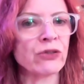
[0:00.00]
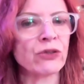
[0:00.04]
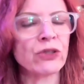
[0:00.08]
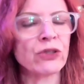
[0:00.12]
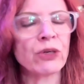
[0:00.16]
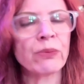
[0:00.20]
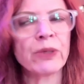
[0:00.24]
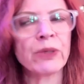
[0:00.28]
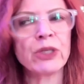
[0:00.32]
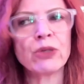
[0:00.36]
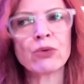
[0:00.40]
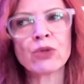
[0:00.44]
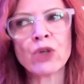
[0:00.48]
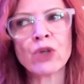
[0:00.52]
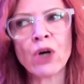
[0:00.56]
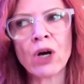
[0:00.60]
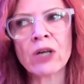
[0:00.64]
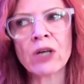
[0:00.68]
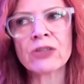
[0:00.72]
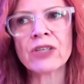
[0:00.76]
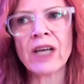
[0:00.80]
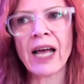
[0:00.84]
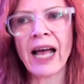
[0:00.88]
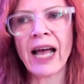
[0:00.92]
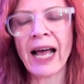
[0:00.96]
You know, when you
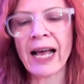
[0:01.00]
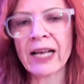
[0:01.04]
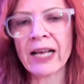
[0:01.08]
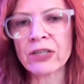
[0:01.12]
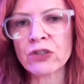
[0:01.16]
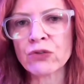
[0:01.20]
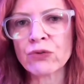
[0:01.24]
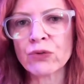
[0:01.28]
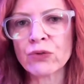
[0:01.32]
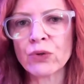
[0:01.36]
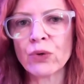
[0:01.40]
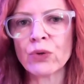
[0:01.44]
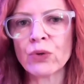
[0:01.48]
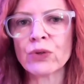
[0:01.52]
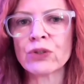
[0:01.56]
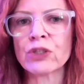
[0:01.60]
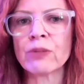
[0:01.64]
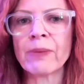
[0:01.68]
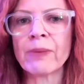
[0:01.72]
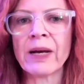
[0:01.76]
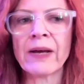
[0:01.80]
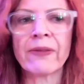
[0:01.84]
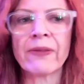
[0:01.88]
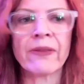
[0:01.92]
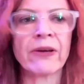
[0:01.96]
talk to astronauts
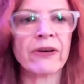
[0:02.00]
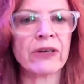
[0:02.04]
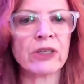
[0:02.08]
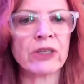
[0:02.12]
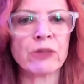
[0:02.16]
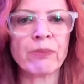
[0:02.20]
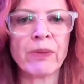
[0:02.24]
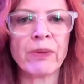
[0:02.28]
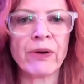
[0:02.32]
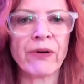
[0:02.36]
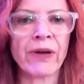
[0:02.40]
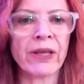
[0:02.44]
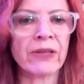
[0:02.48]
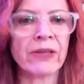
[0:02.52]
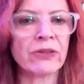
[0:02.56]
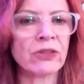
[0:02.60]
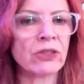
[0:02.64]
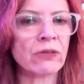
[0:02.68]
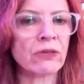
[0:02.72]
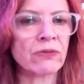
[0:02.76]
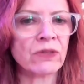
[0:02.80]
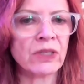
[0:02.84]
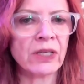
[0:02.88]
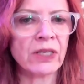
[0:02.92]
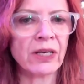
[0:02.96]
about their experience
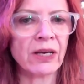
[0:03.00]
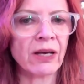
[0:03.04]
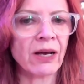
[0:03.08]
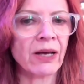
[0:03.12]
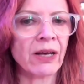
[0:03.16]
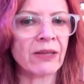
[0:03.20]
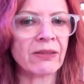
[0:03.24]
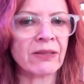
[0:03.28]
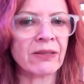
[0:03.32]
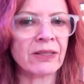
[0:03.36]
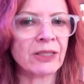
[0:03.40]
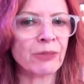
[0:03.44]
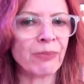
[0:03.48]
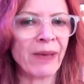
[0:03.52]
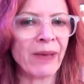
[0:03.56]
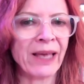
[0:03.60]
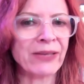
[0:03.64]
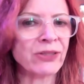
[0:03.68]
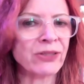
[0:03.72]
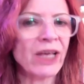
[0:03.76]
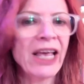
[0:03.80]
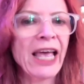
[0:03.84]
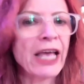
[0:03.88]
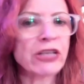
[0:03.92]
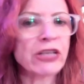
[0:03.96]
of seeing Earth in
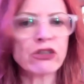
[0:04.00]
space,